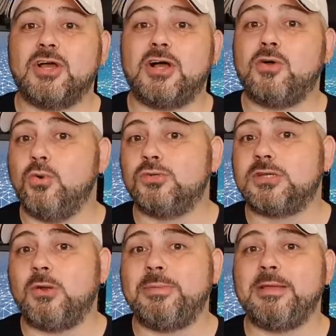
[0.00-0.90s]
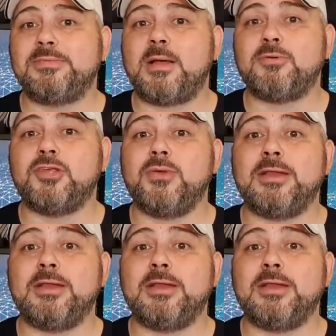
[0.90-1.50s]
car, also a BMW,